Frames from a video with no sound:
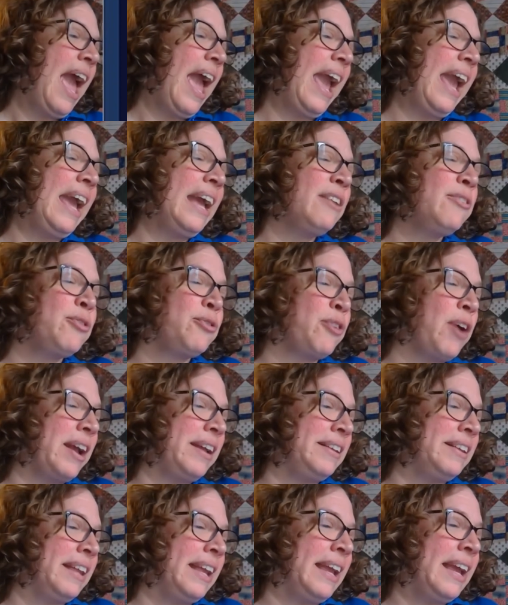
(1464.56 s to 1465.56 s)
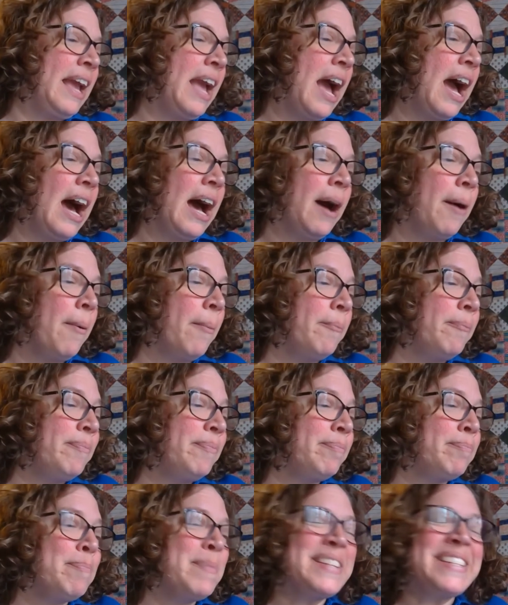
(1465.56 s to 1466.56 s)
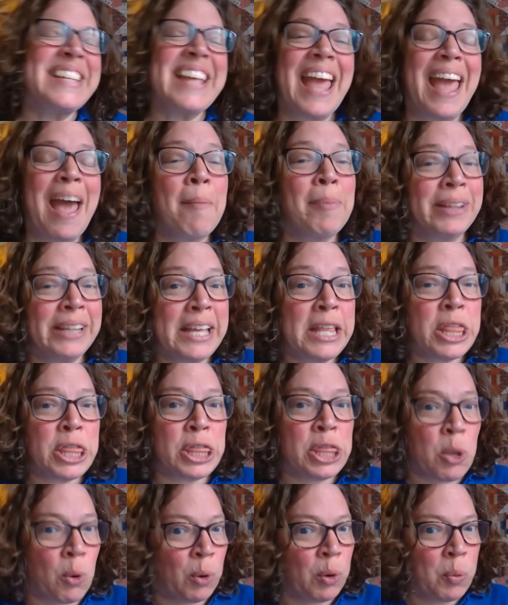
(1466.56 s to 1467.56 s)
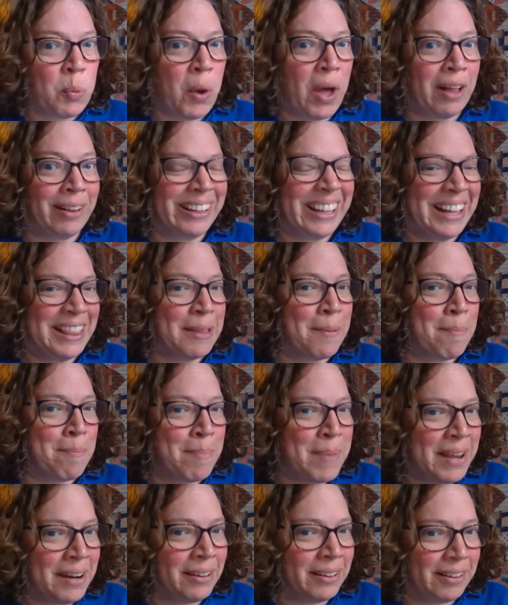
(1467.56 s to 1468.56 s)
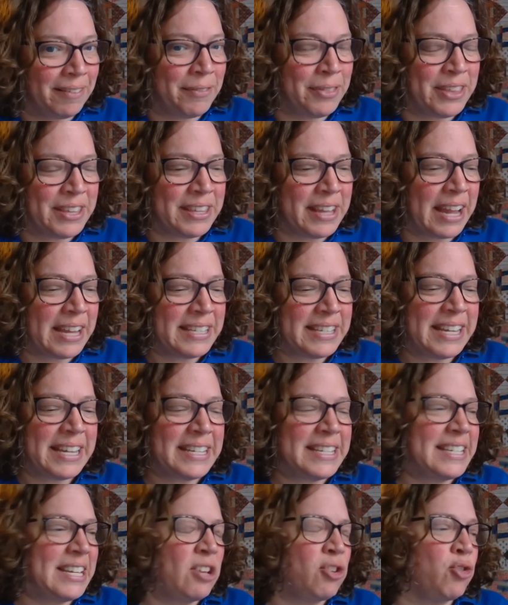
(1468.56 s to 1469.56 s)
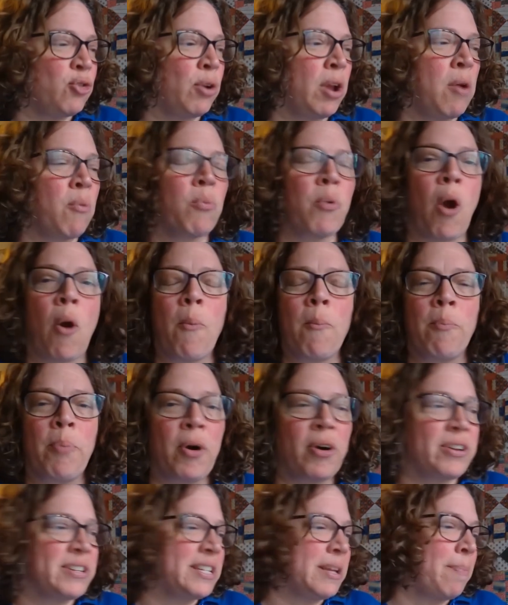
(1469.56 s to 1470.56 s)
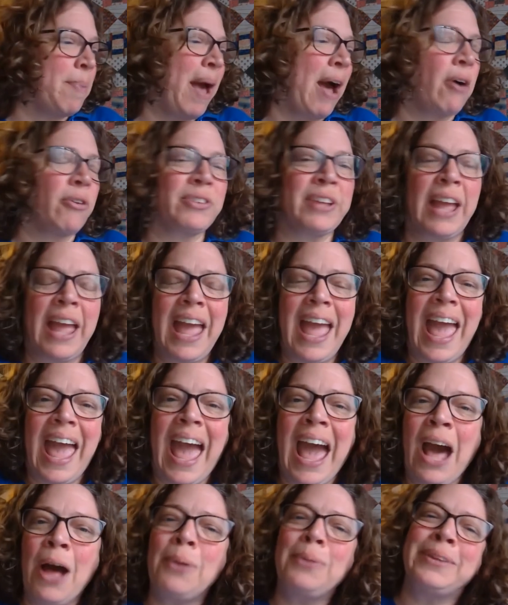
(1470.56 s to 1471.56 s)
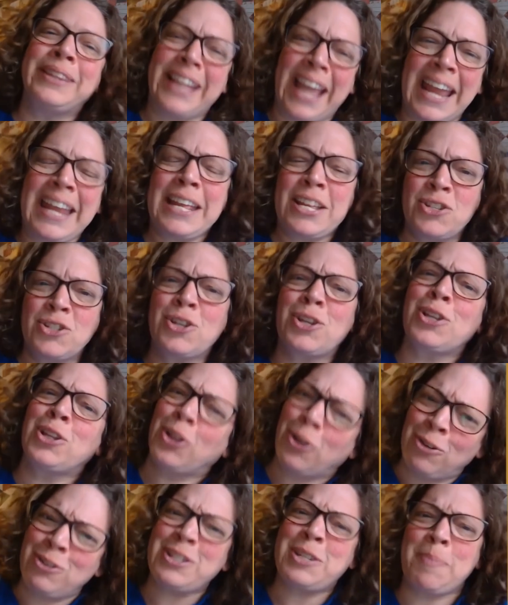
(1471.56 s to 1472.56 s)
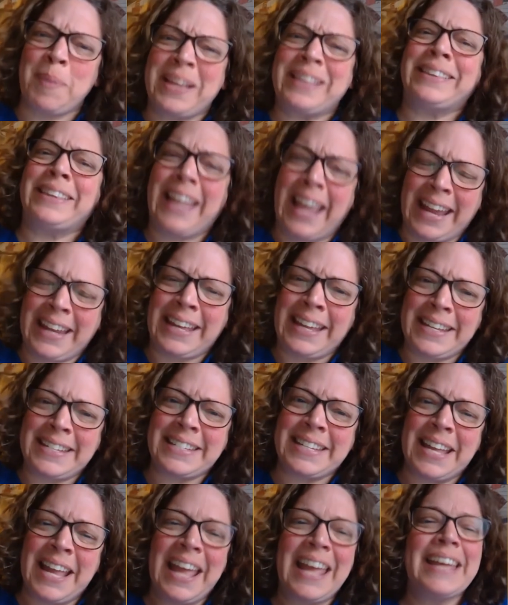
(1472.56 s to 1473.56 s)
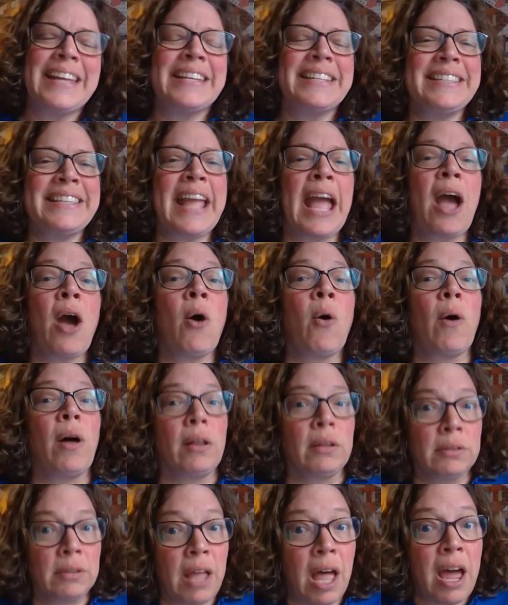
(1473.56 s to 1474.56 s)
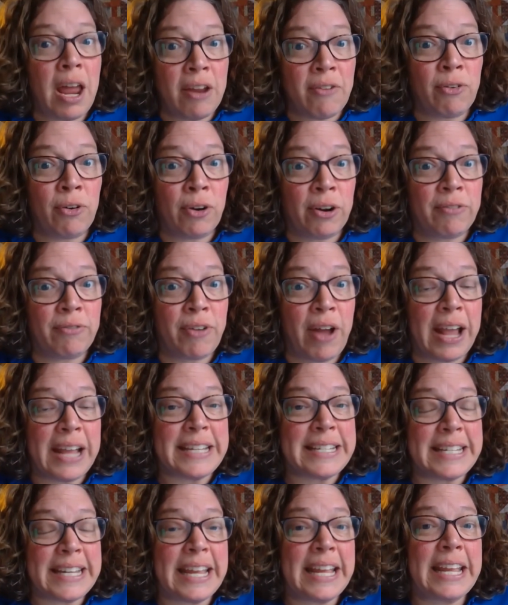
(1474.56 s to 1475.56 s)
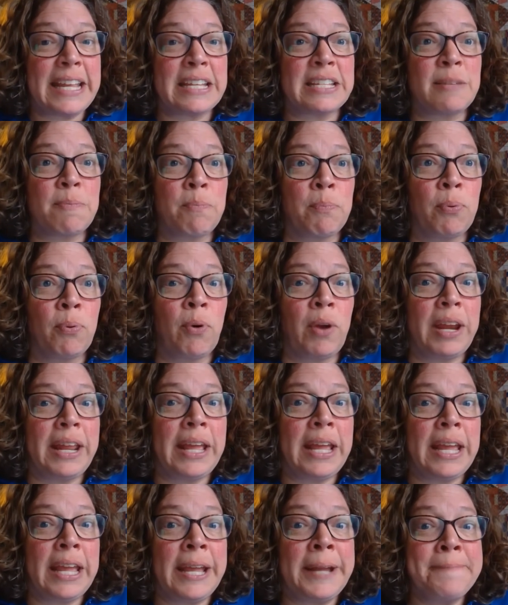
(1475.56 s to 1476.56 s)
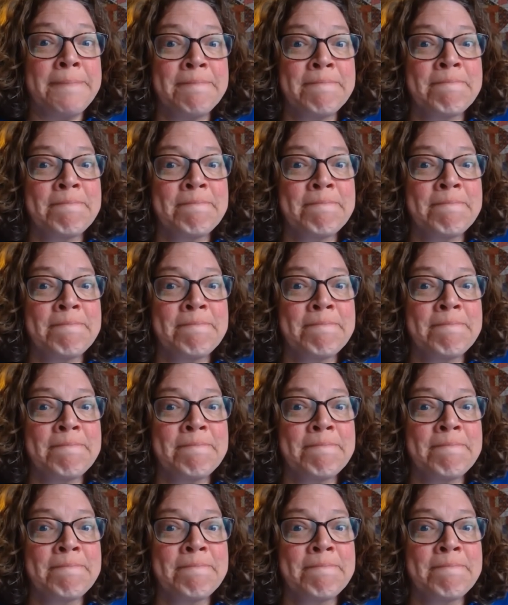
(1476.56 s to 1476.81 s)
And finally, Miss Emily Thornwell in the middle of the 19th century wrote books about how ladies could learn to be ladies. Now, a lot of her advice is pretty